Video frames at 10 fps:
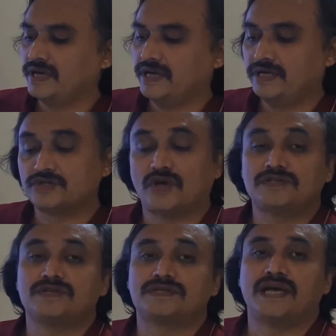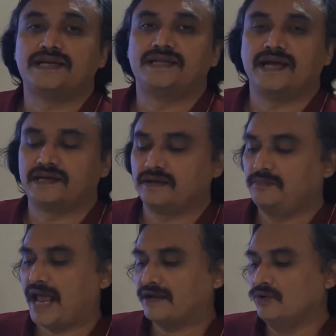It is also said that
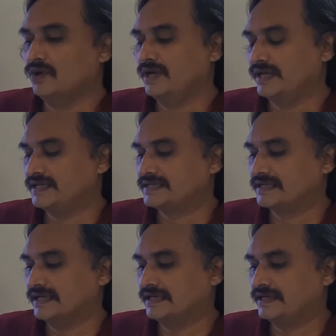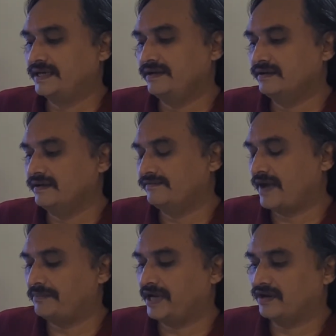black hole is a tear in
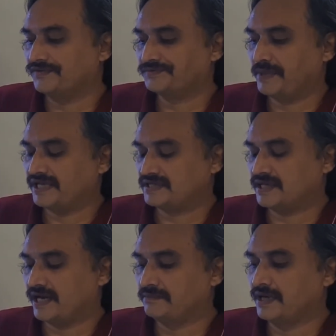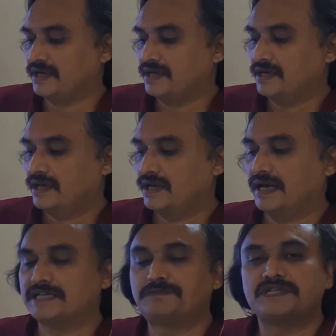fabric of space-time,
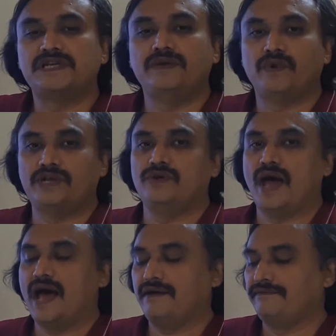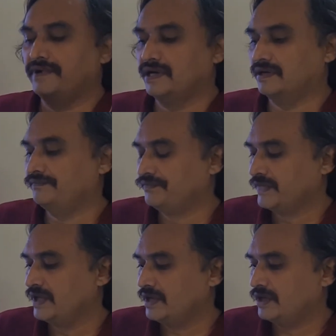especially when you have
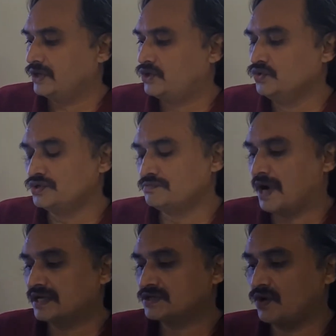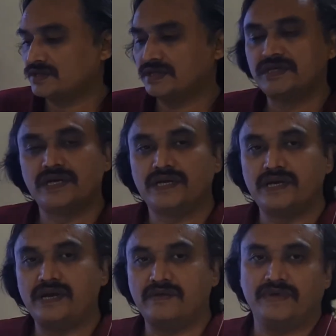huge mass concentrated
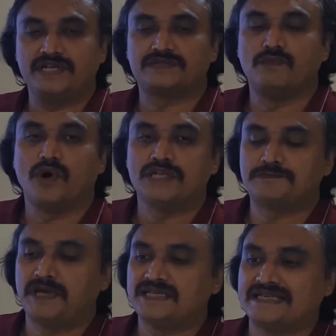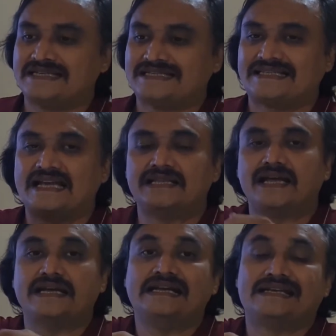in a very small space. It is said
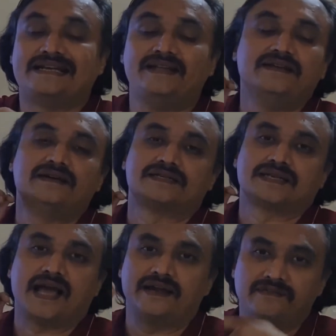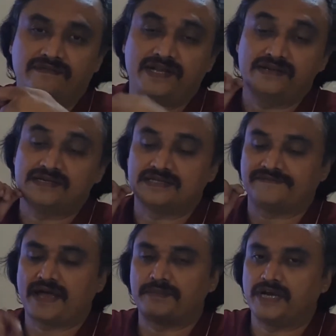that it kind of tears the
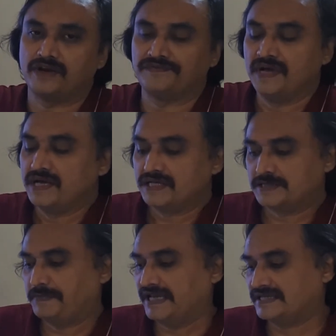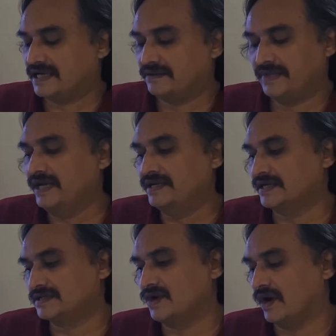fabric of space-time. It
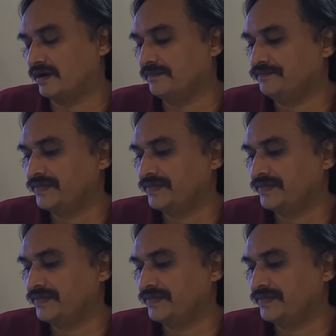does not.